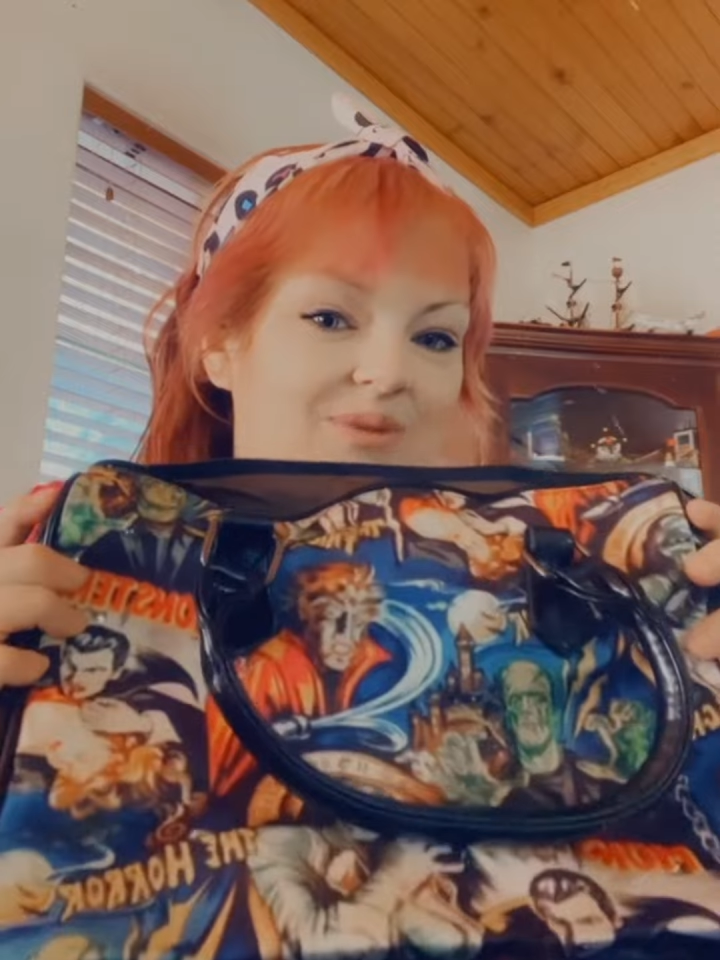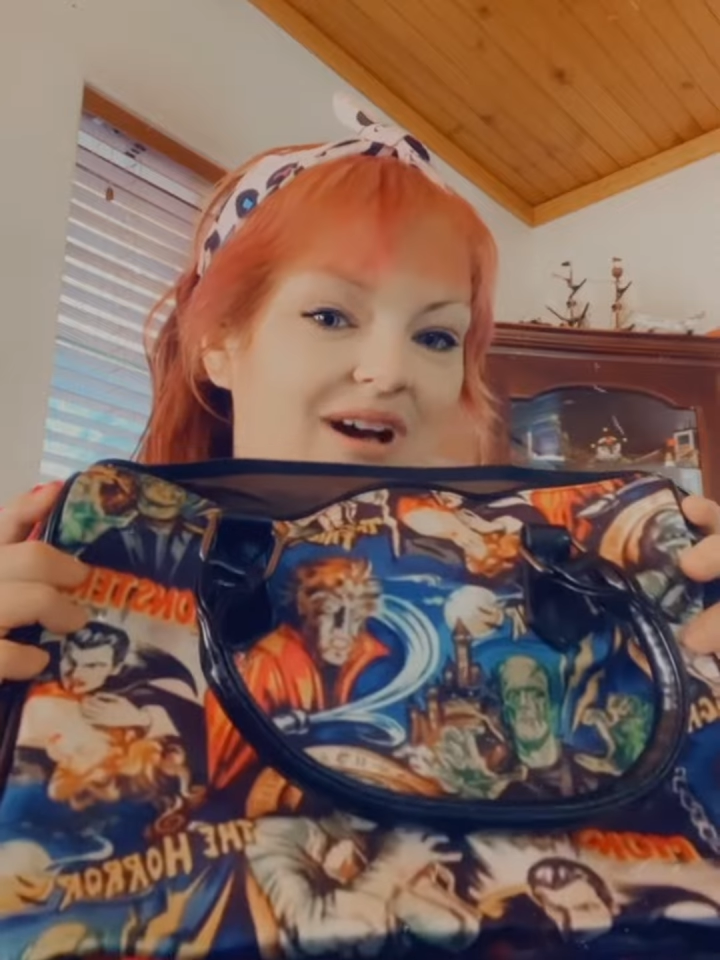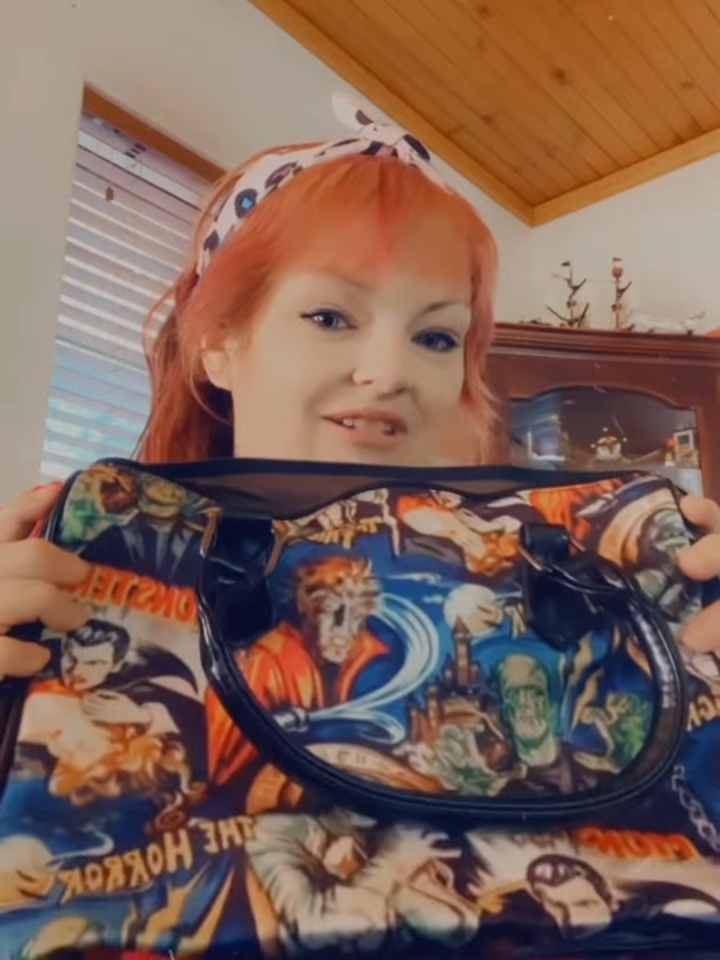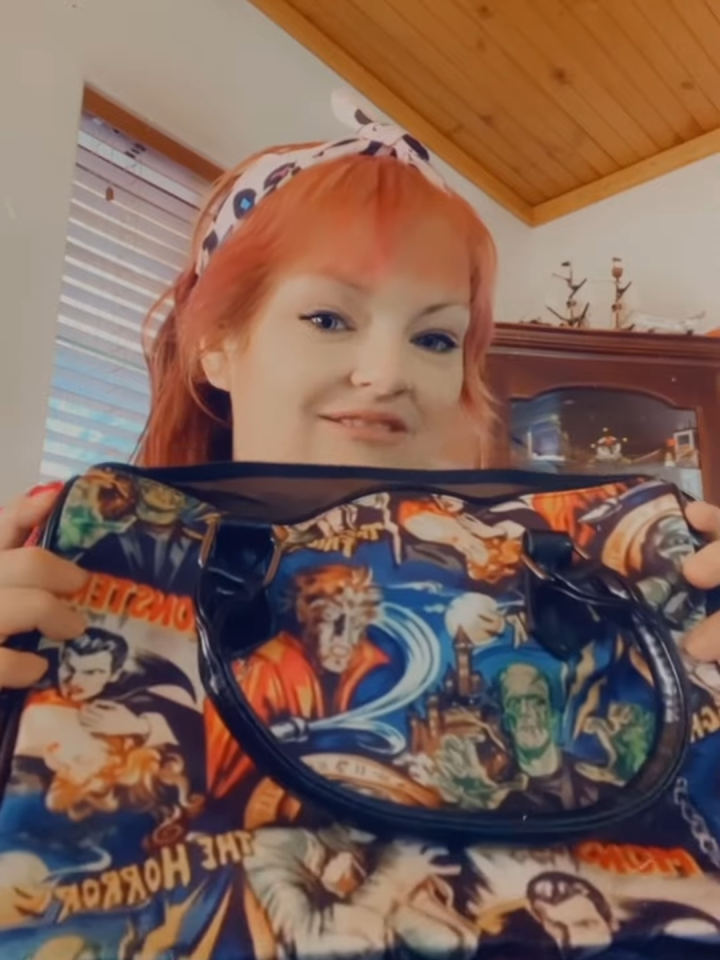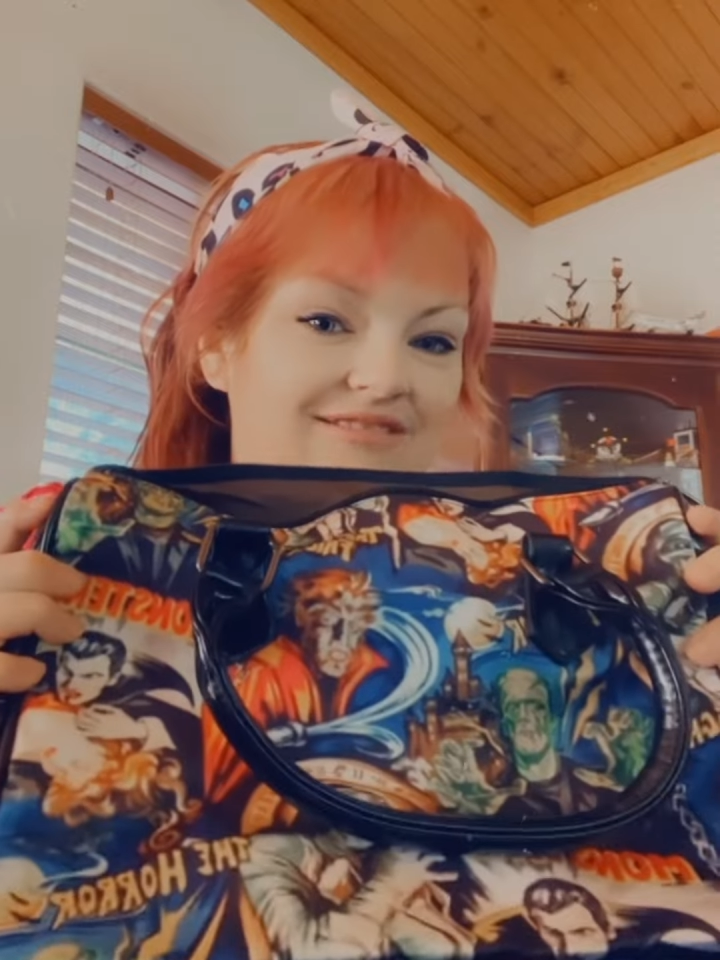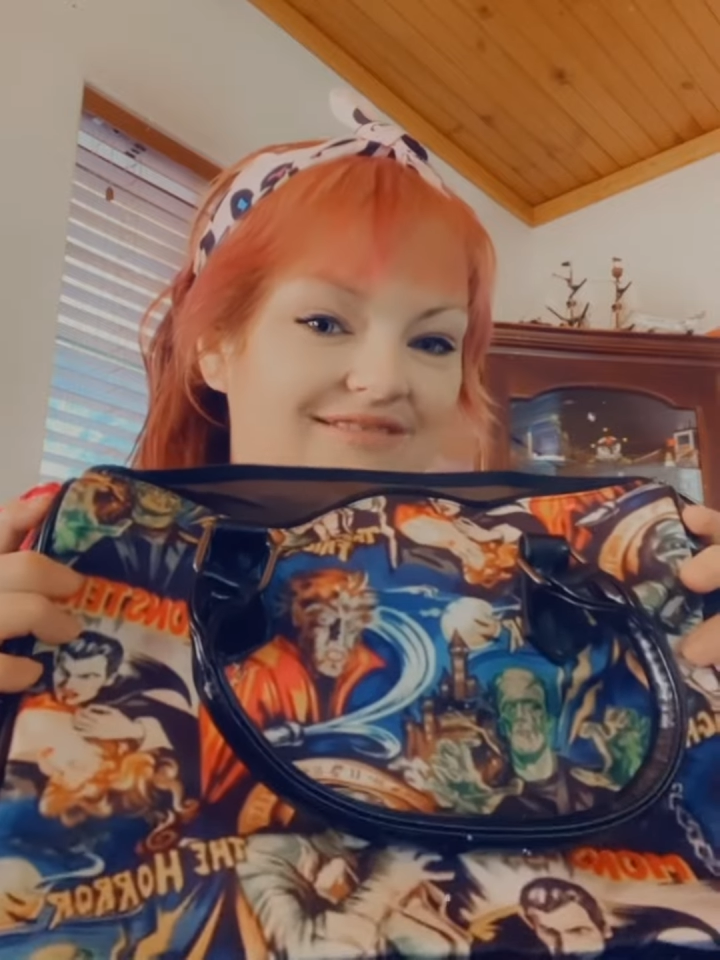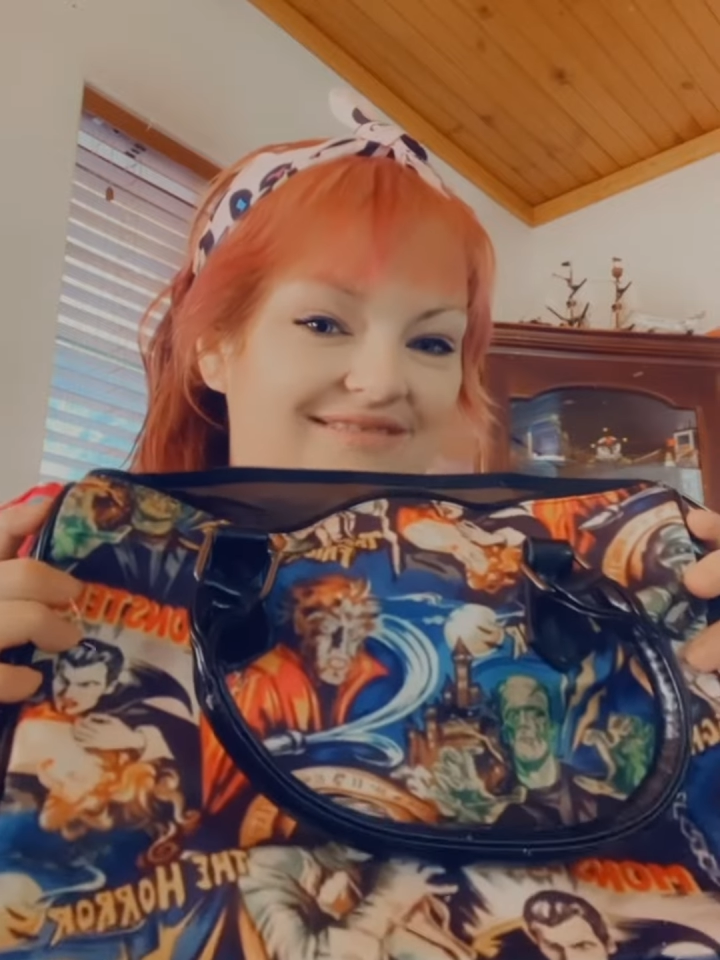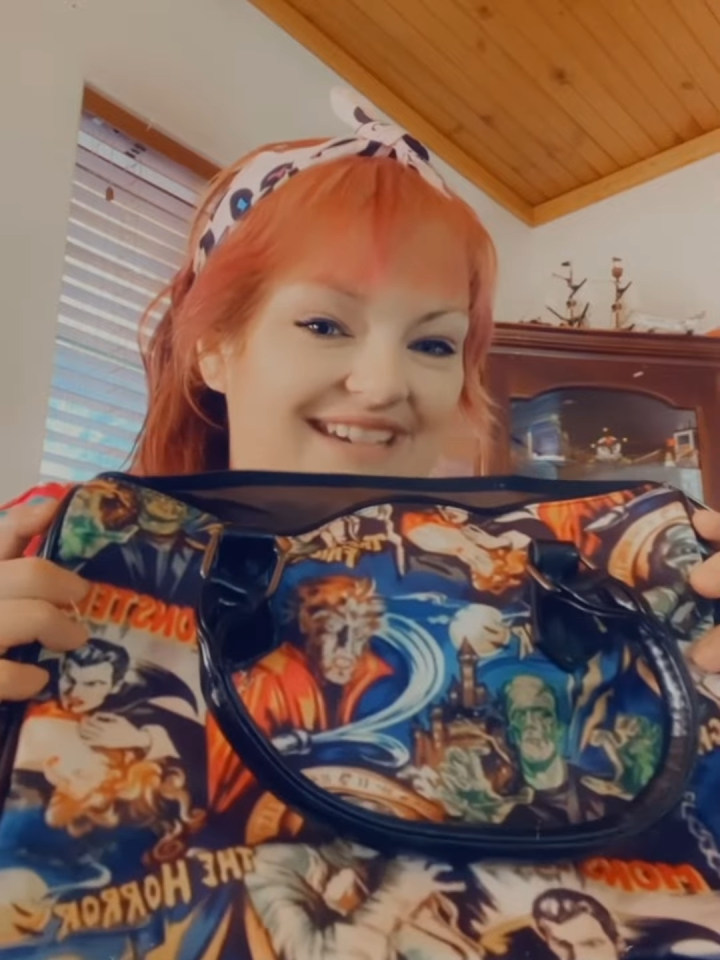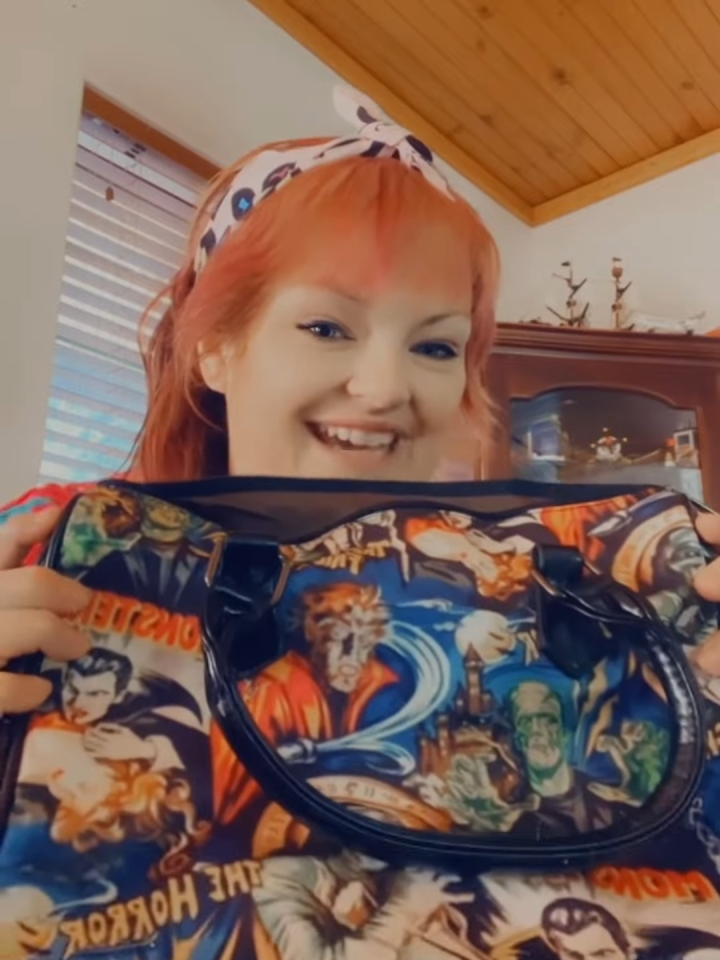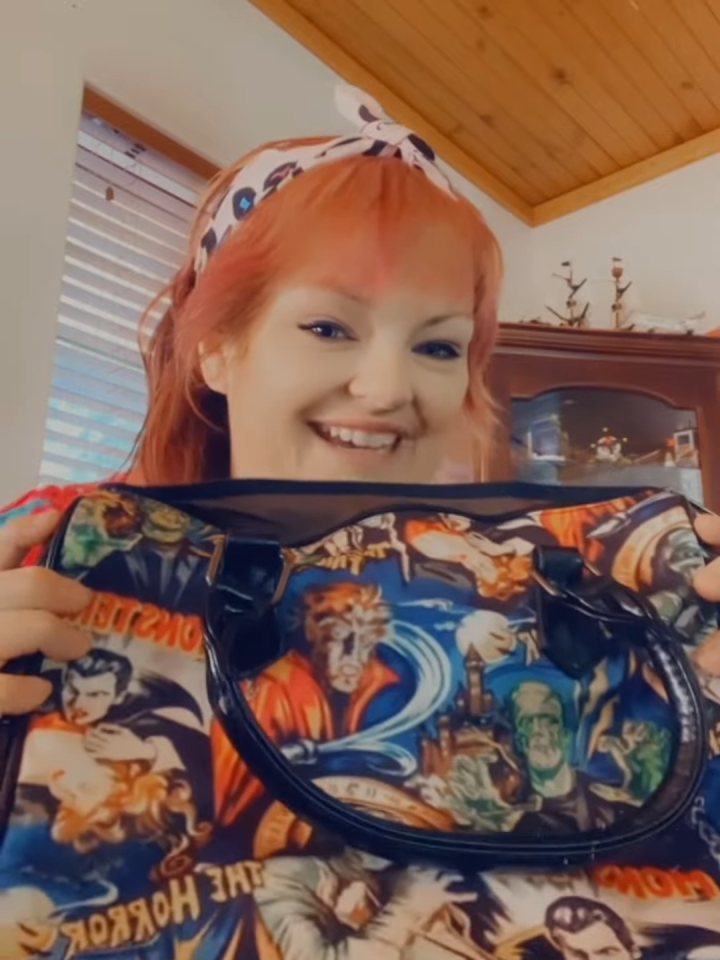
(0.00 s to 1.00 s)
well.
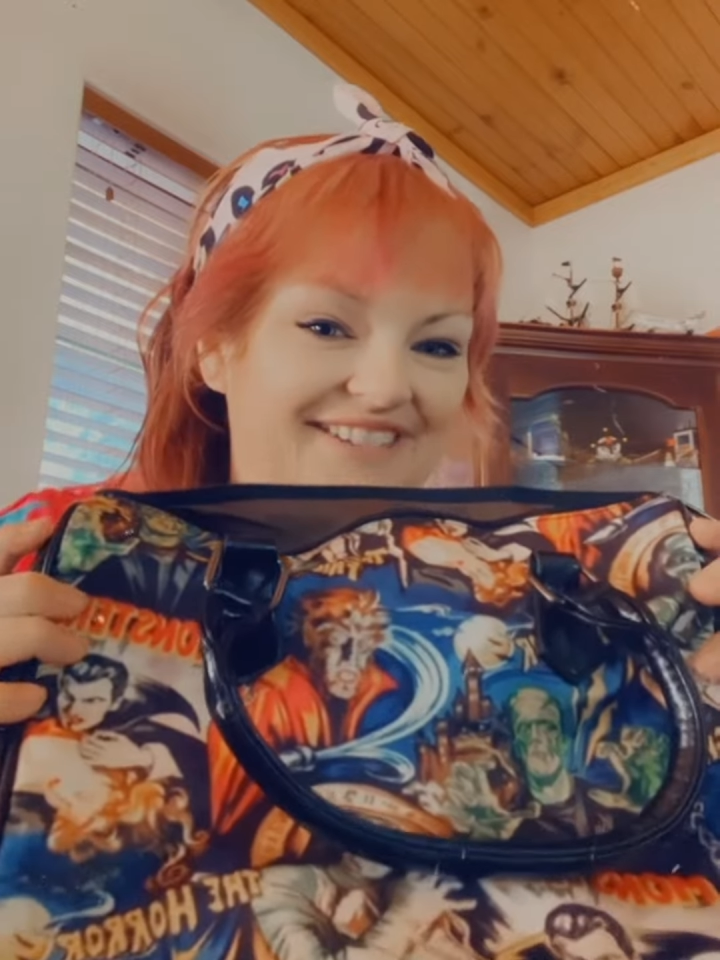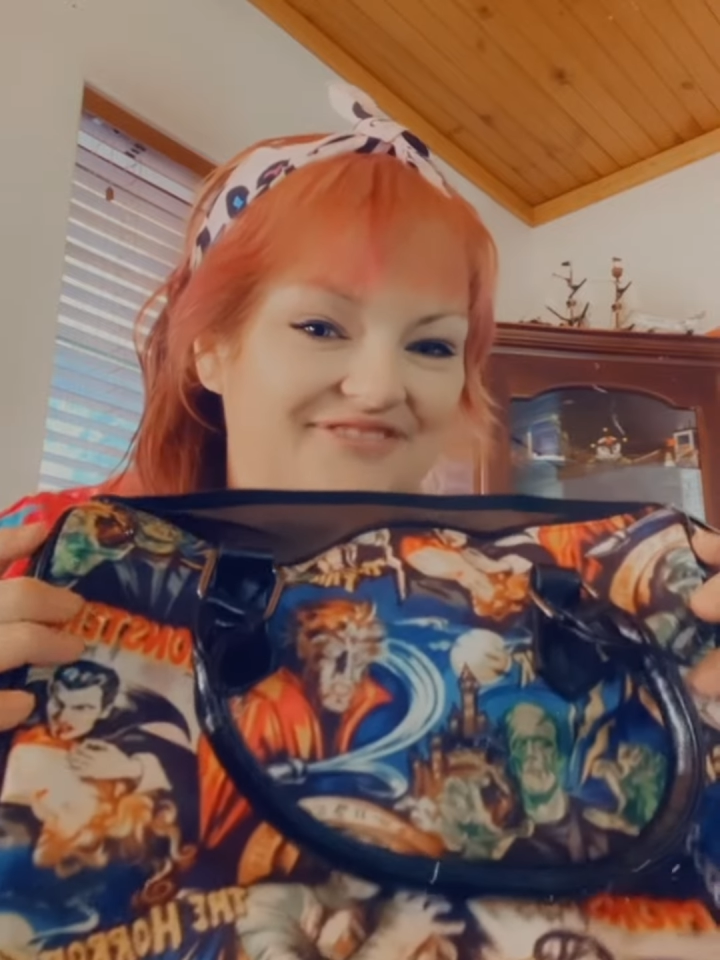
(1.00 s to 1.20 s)
Okay.